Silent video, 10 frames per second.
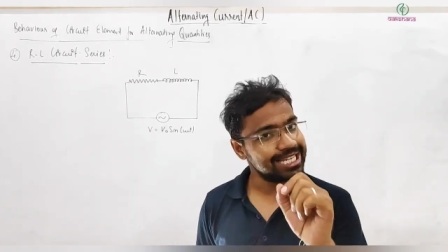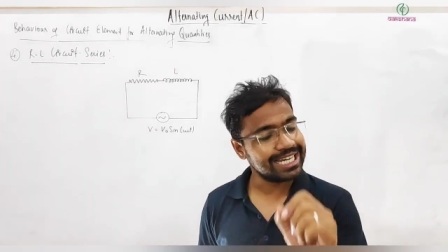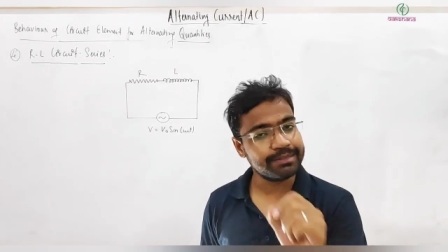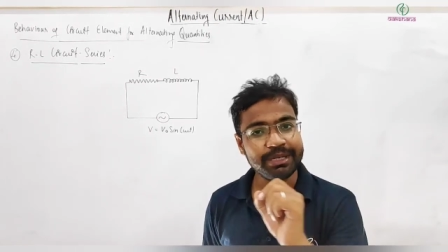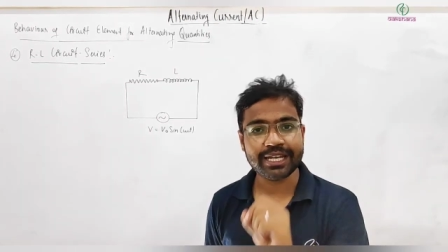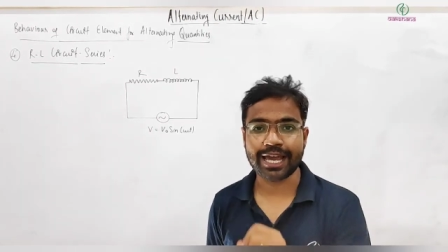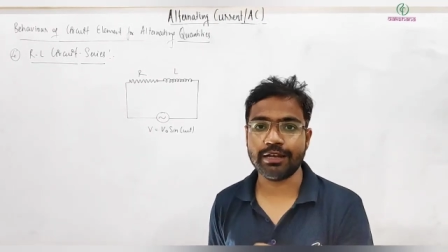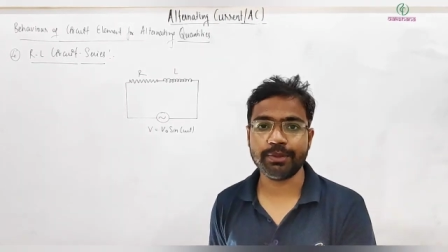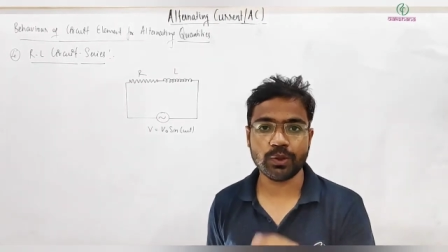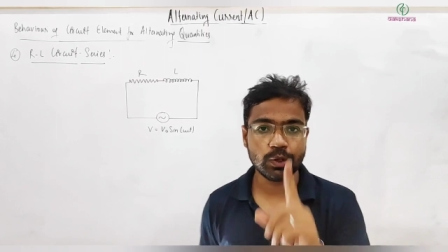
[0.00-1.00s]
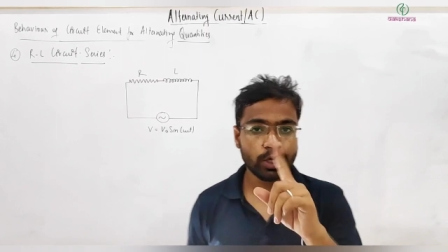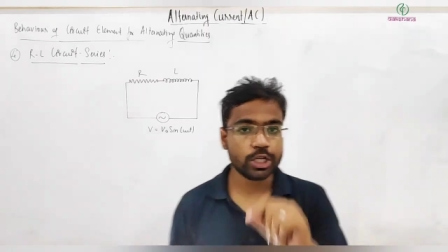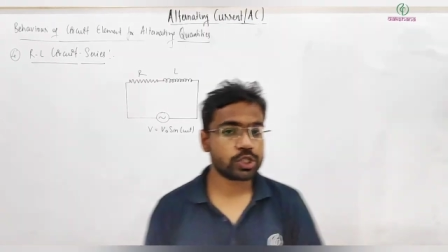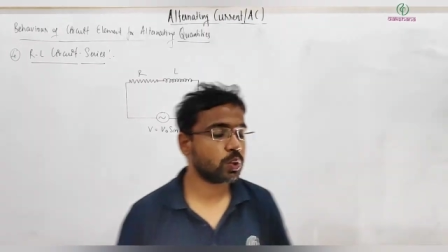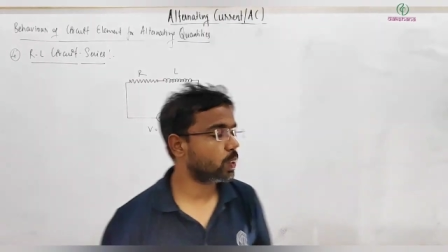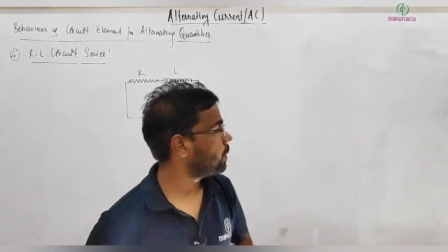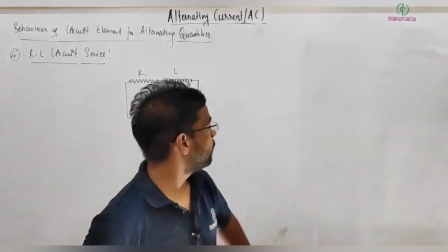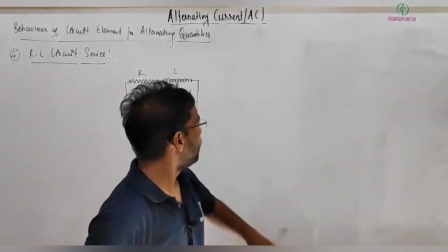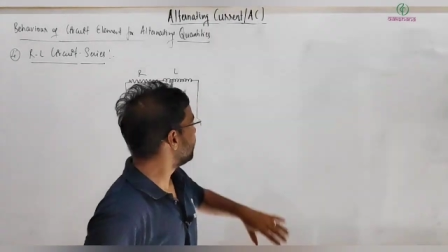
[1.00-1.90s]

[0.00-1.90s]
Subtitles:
Let me help you. So